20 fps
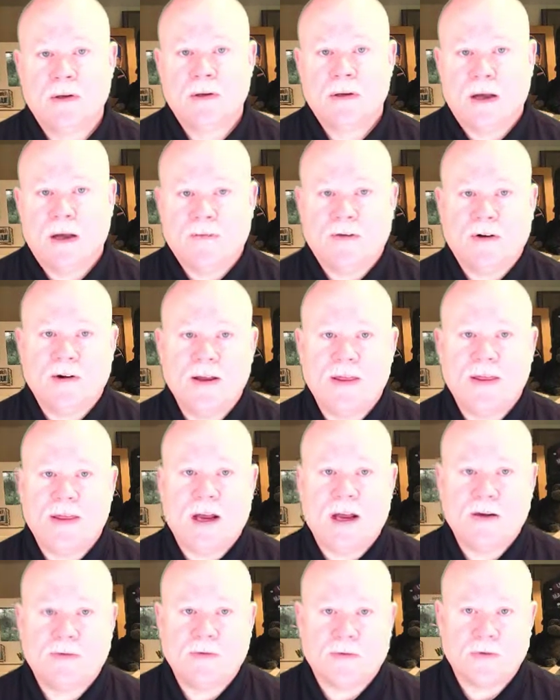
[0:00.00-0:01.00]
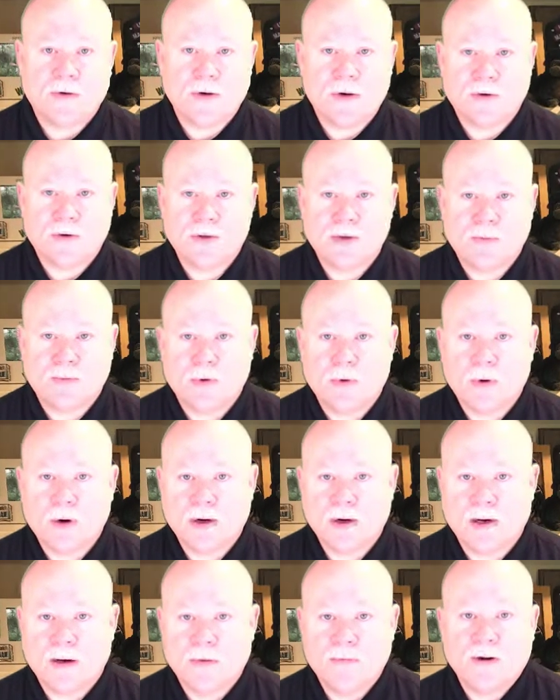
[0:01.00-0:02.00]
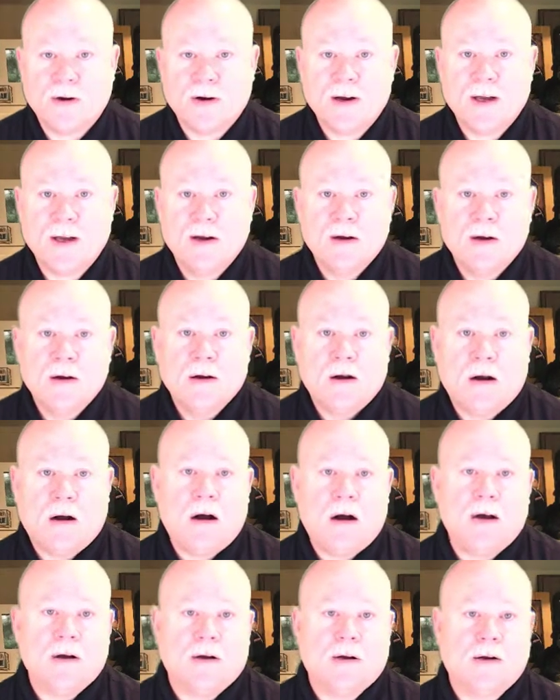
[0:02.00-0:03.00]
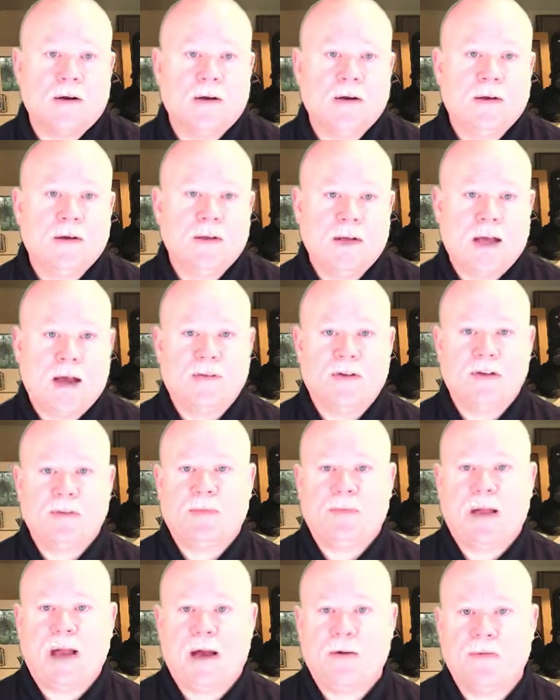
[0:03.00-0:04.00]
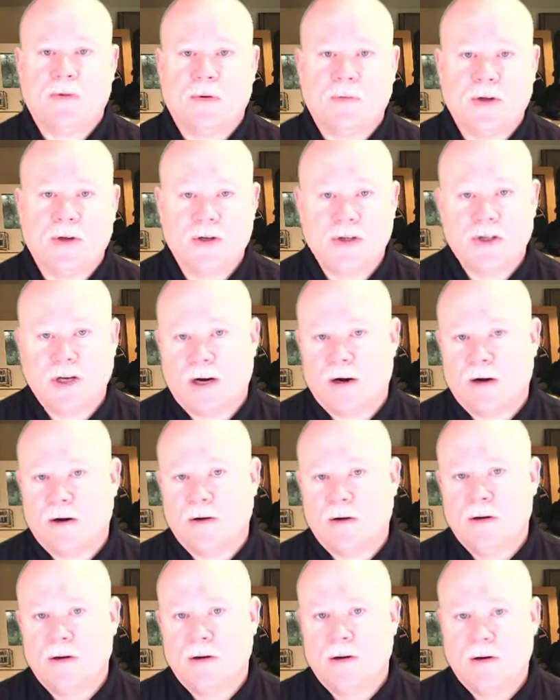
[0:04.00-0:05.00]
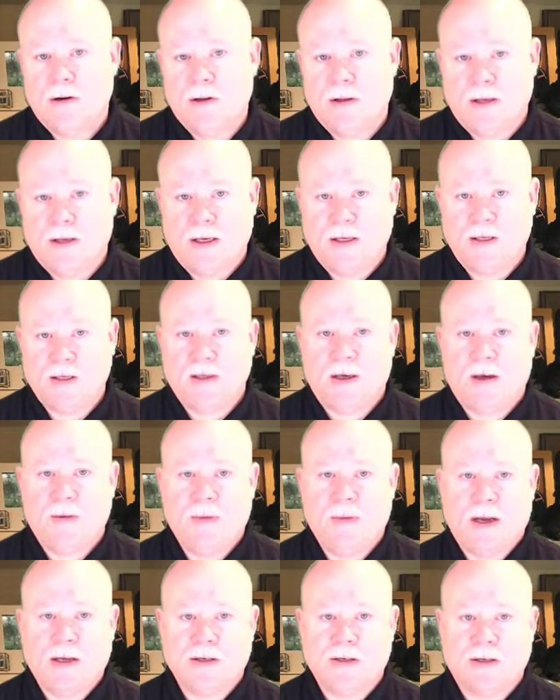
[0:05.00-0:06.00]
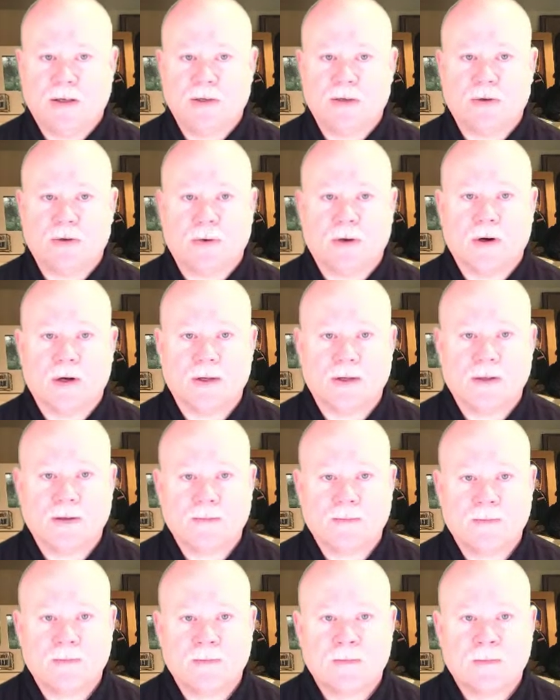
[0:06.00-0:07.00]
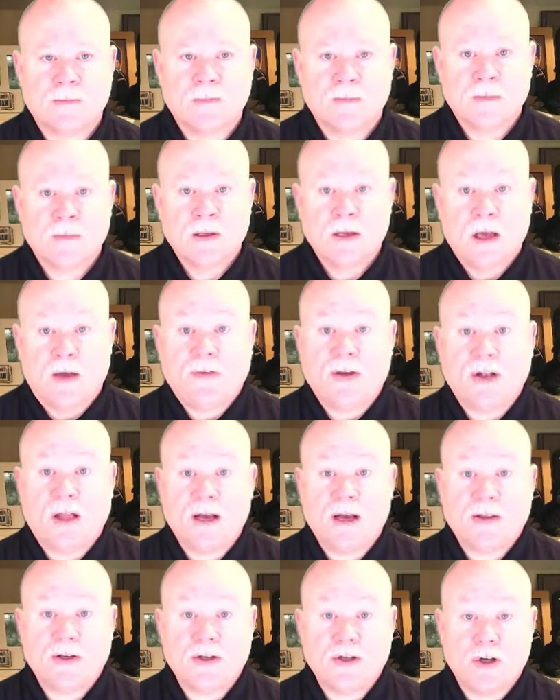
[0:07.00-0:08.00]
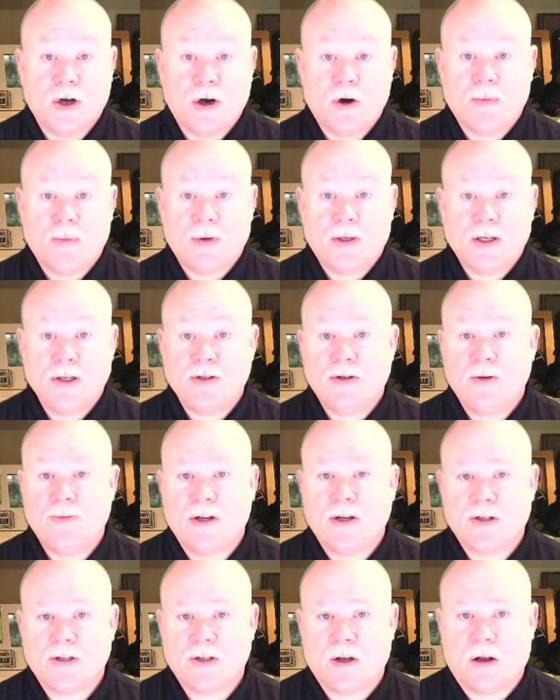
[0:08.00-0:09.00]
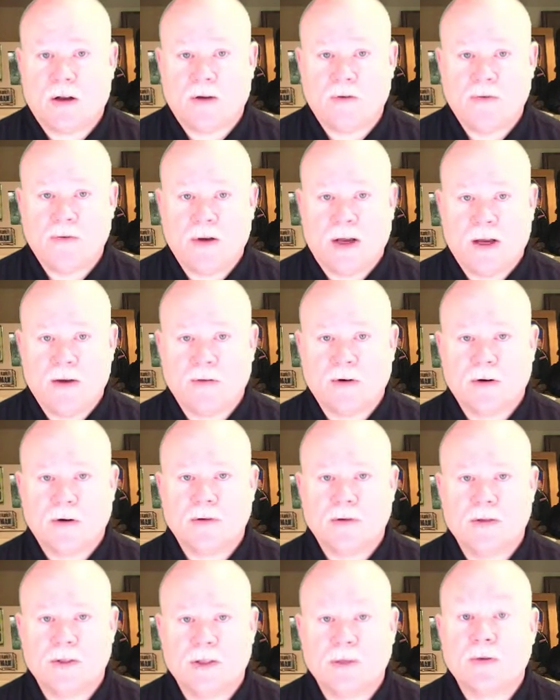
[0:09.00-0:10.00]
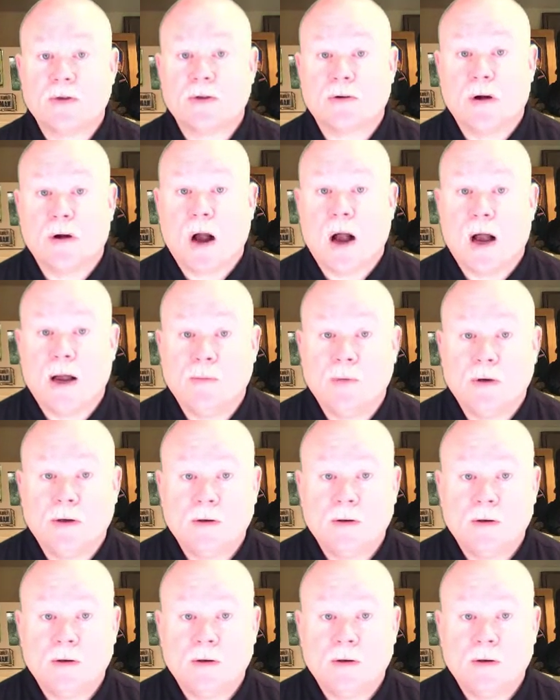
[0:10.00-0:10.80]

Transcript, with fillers: I'm very thankful for your support, and I'm very honored to have this platform to share these amazing stories. If you like the show, please do me a solid favor subscribe.